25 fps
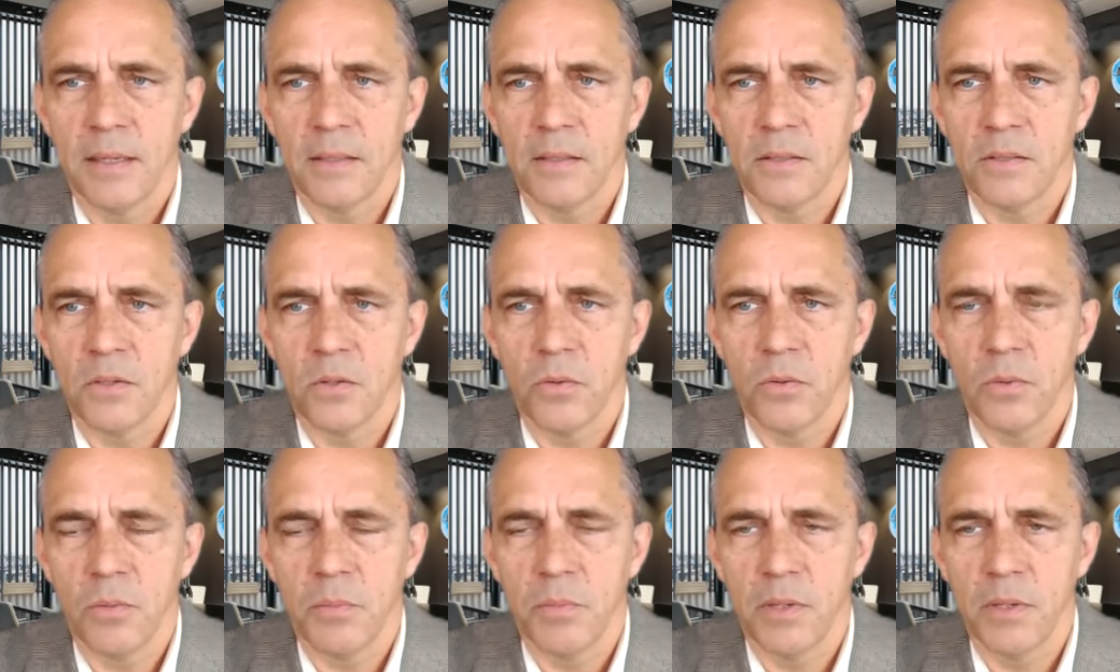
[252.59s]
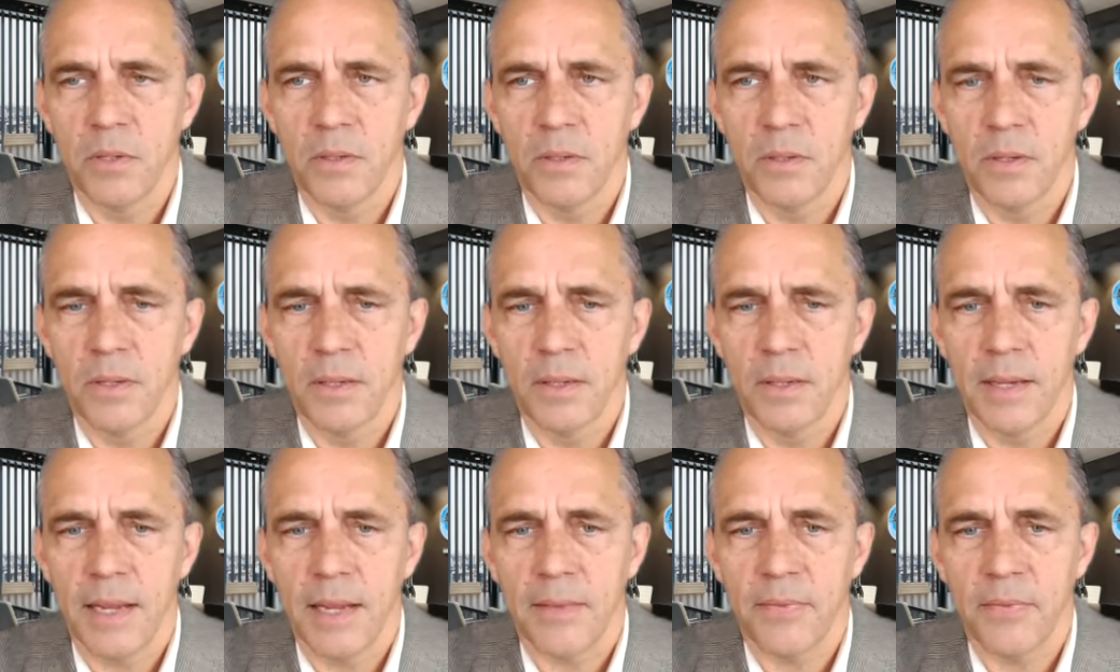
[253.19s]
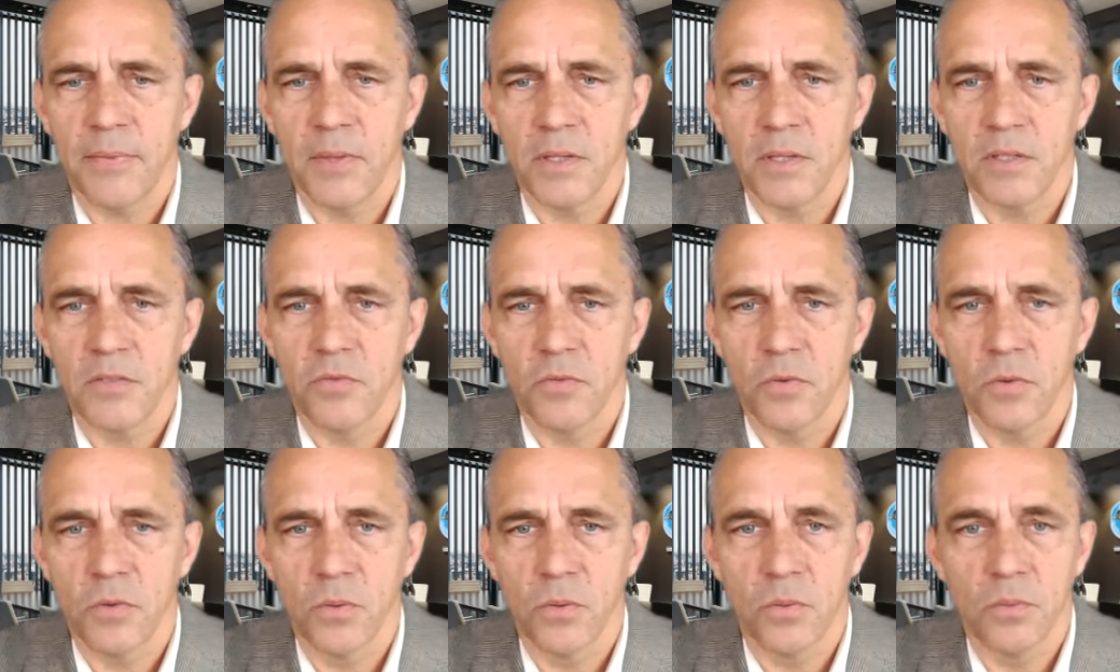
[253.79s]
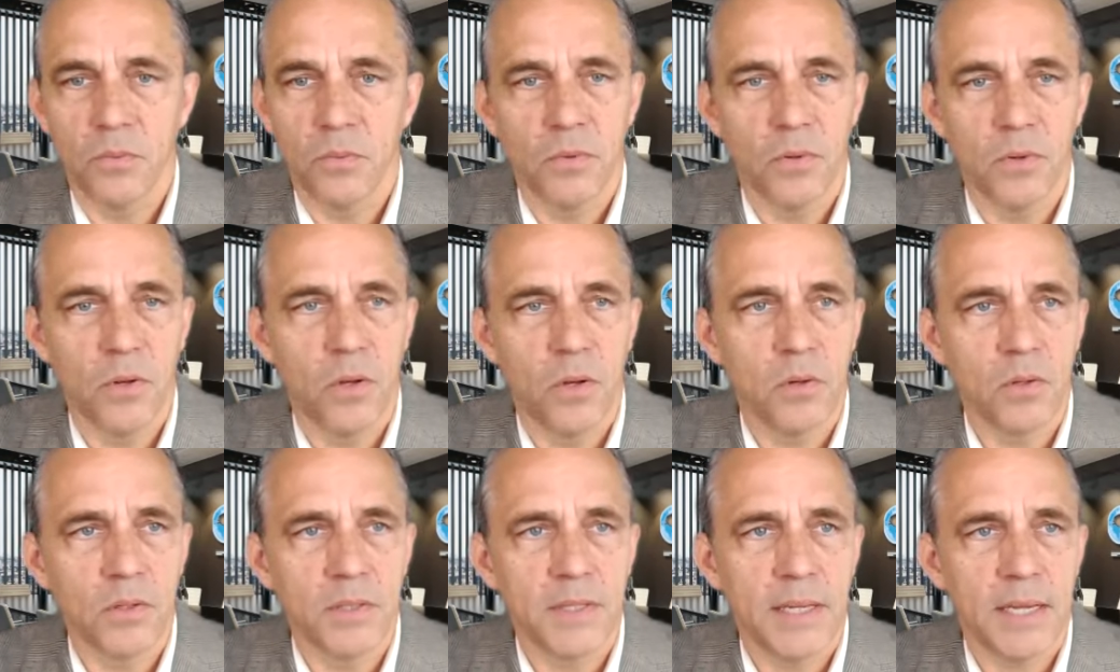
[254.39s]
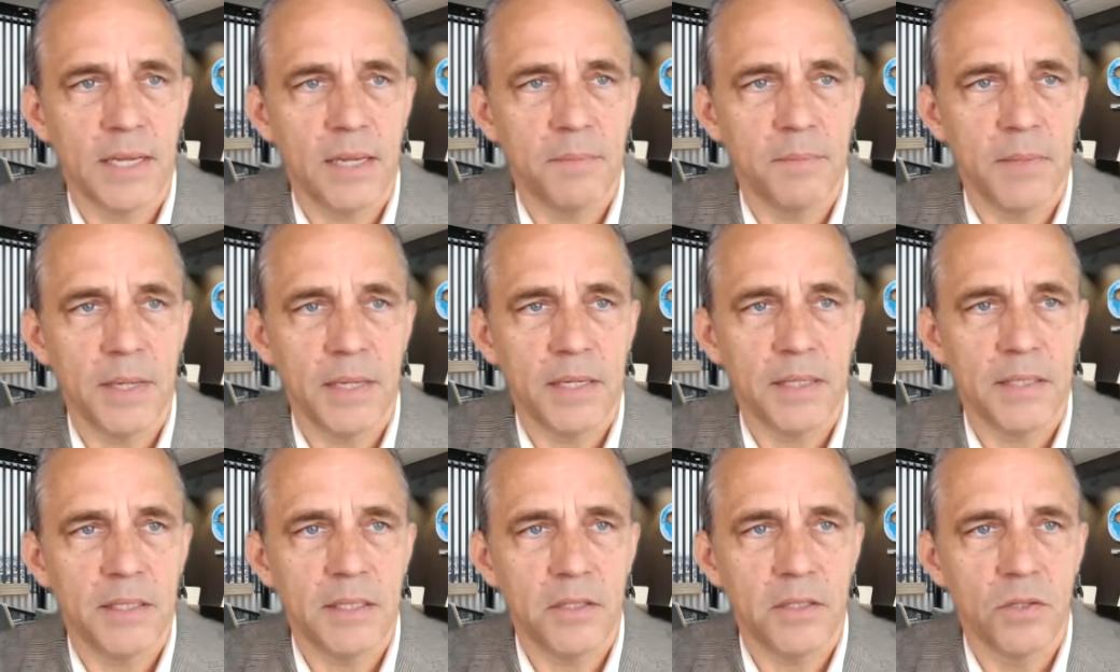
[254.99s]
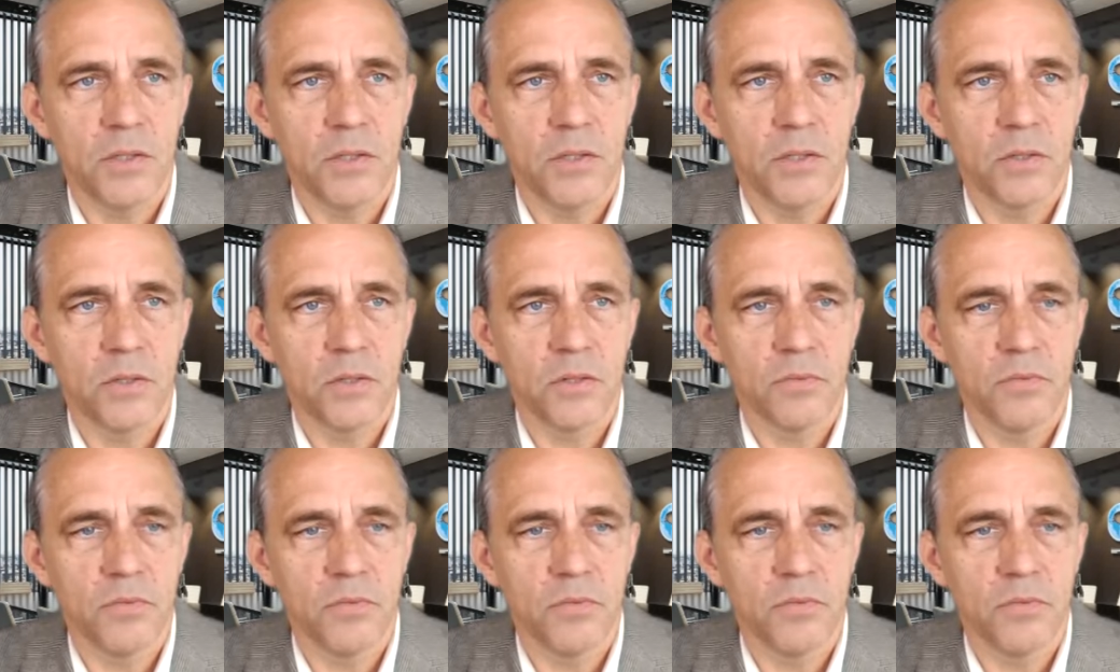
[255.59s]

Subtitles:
So we've been at this for a long time, 19 years of